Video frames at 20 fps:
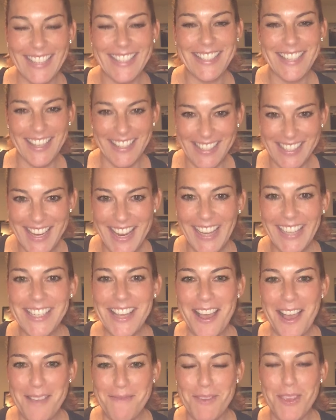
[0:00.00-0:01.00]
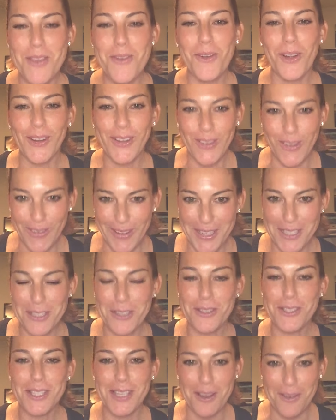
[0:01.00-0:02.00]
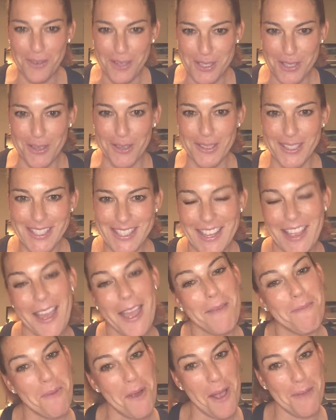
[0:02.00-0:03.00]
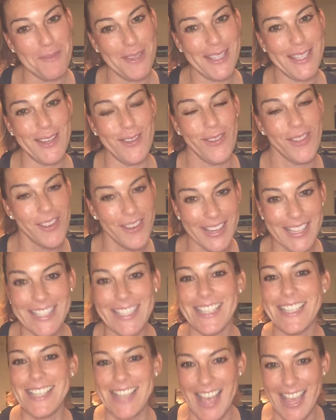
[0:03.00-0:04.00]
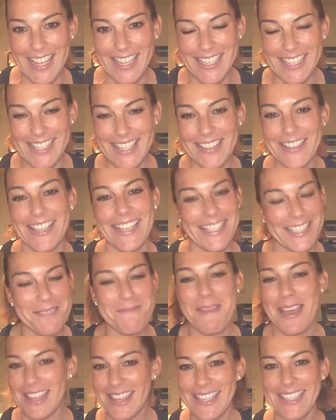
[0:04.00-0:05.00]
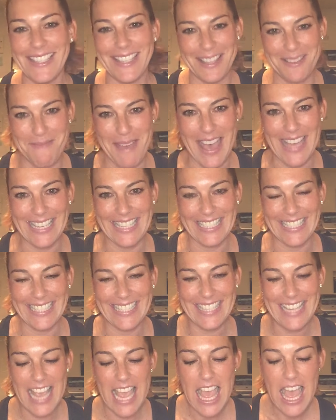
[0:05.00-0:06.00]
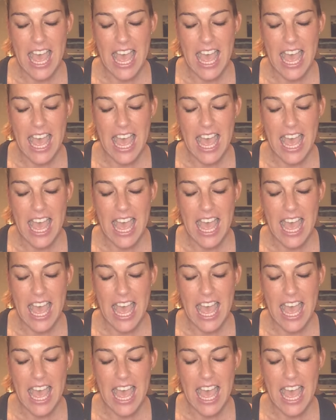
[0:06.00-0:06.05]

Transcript: It's gonna take time. You are going to see results. I promise you, there is a science, there is a method to the madness.